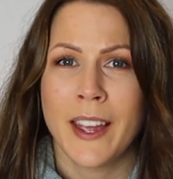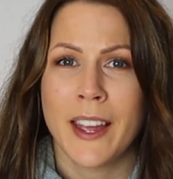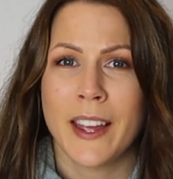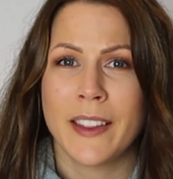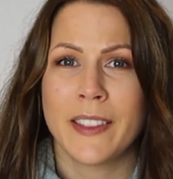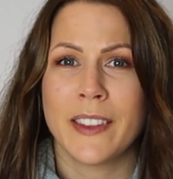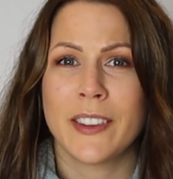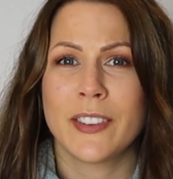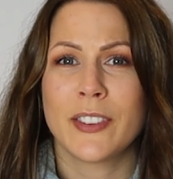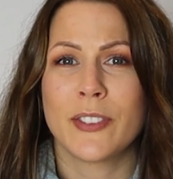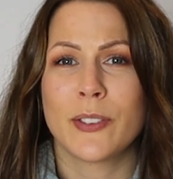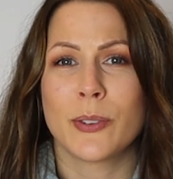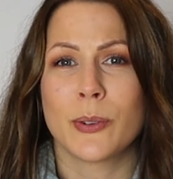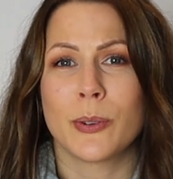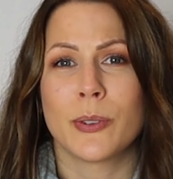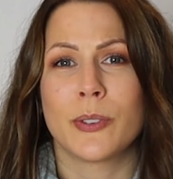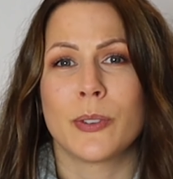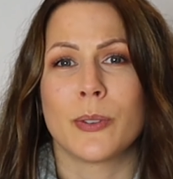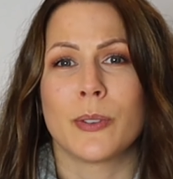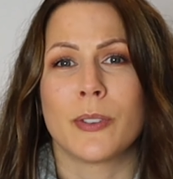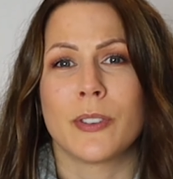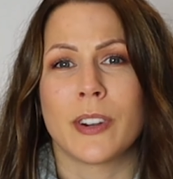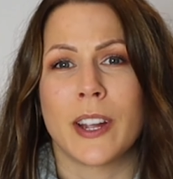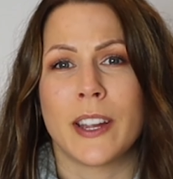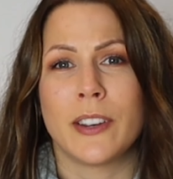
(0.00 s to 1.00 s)
And this is
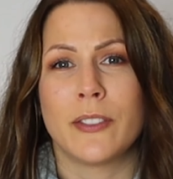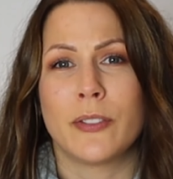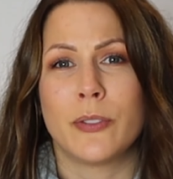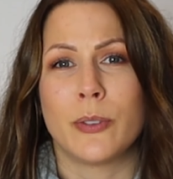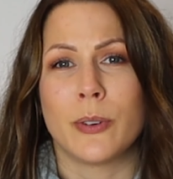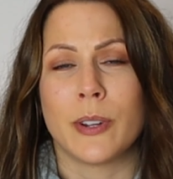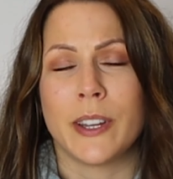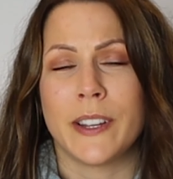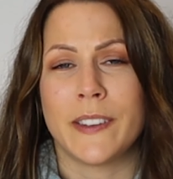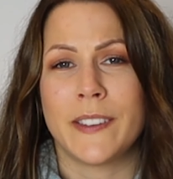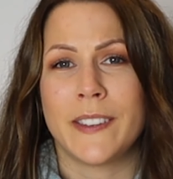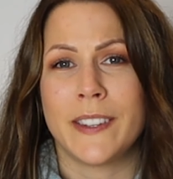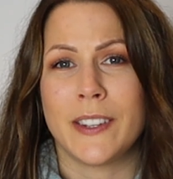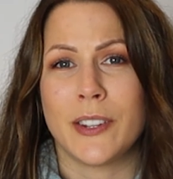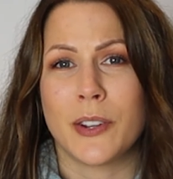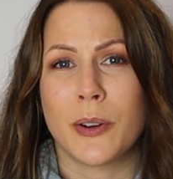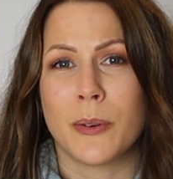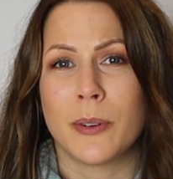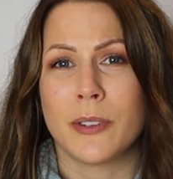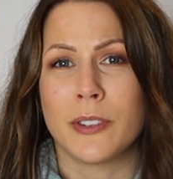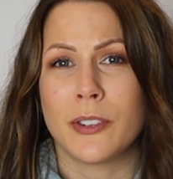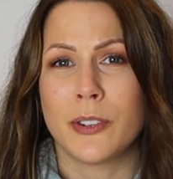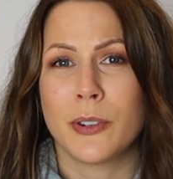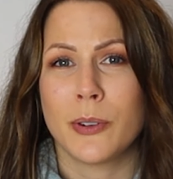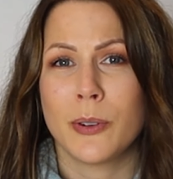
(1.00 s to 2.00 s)
also great for
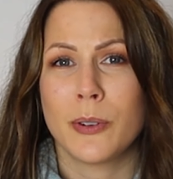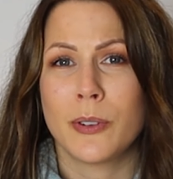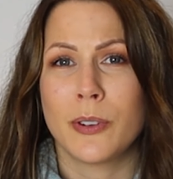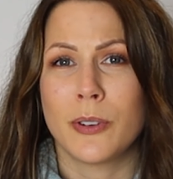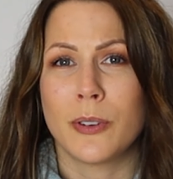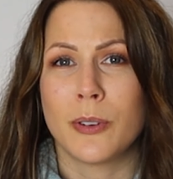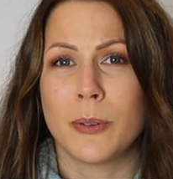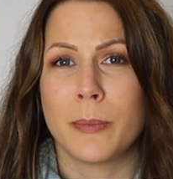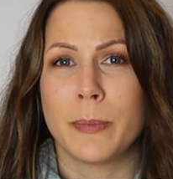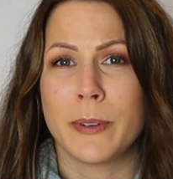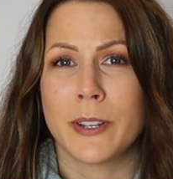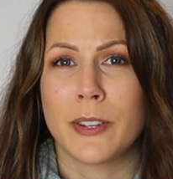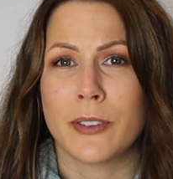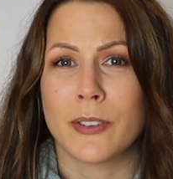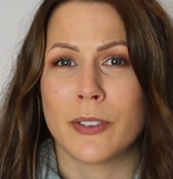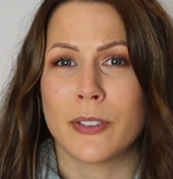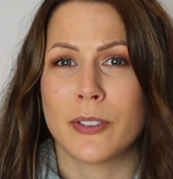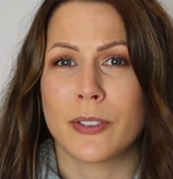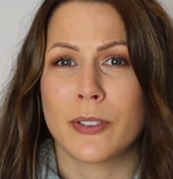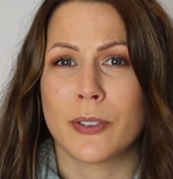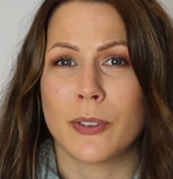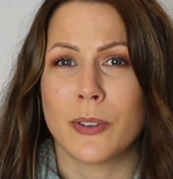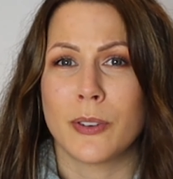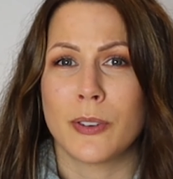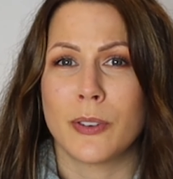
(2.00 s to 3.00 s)
SEO and Google because
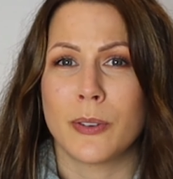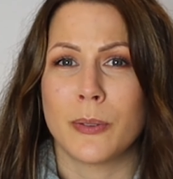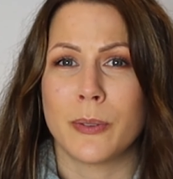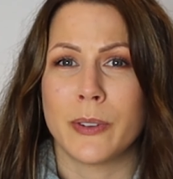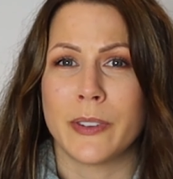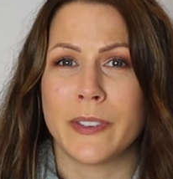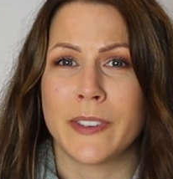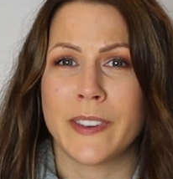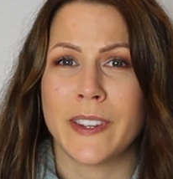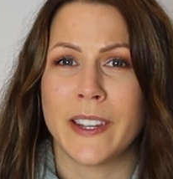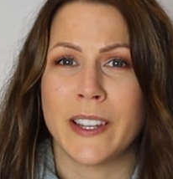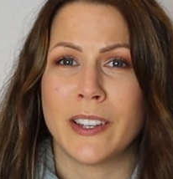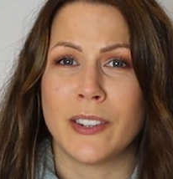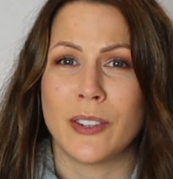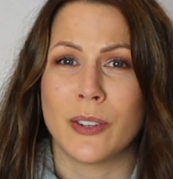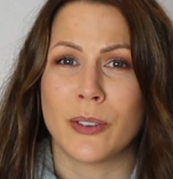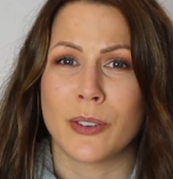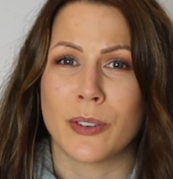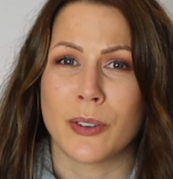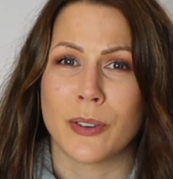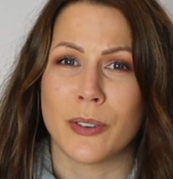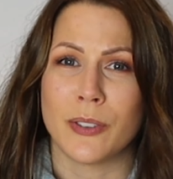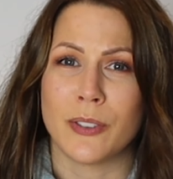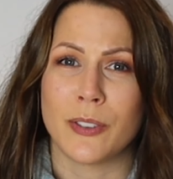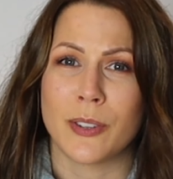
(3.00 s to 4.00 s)
Google was then
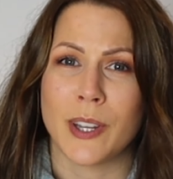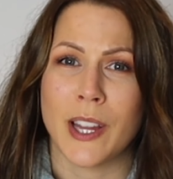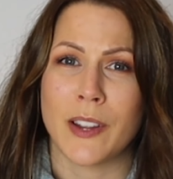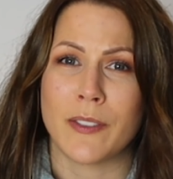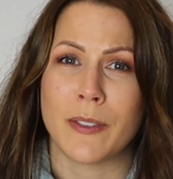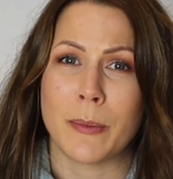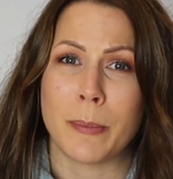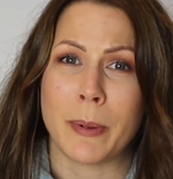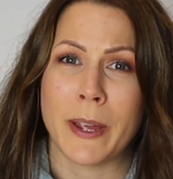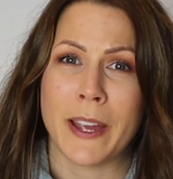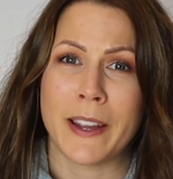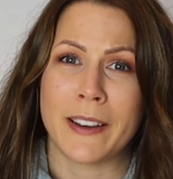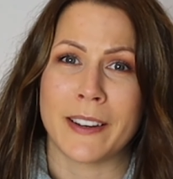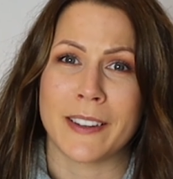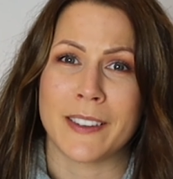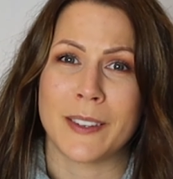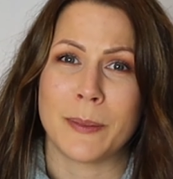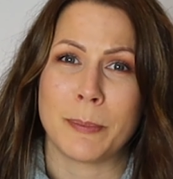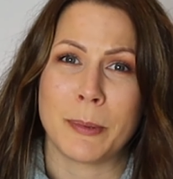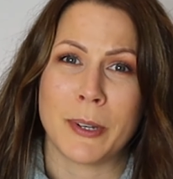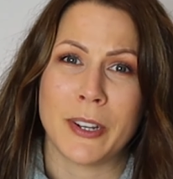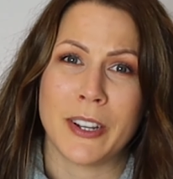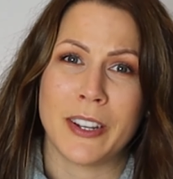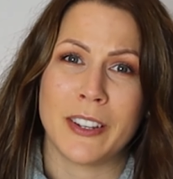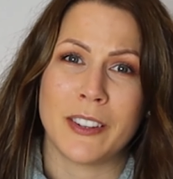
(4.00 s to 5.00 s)
not going to have a bad
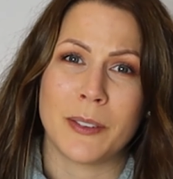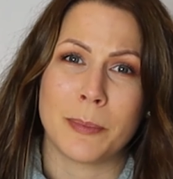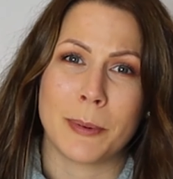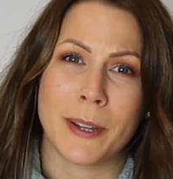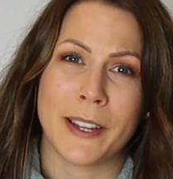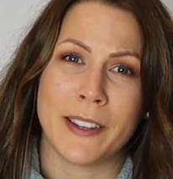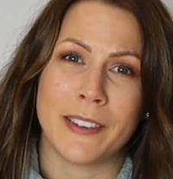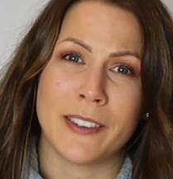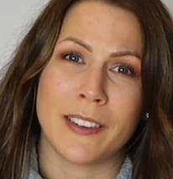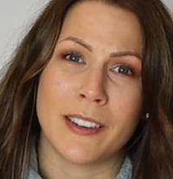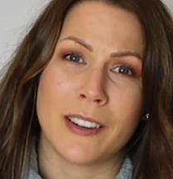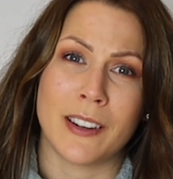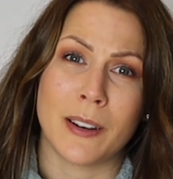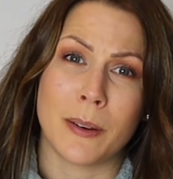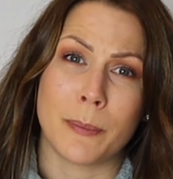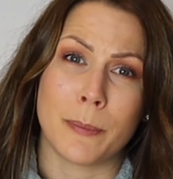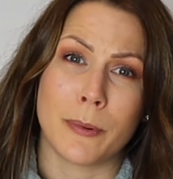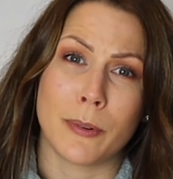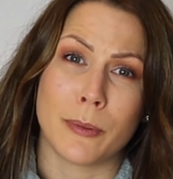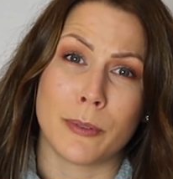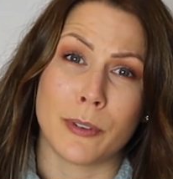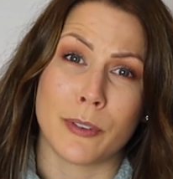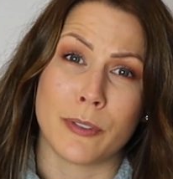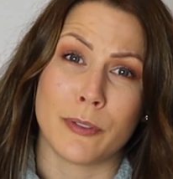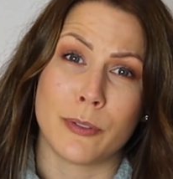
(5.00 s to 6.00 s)
experience but ended up on a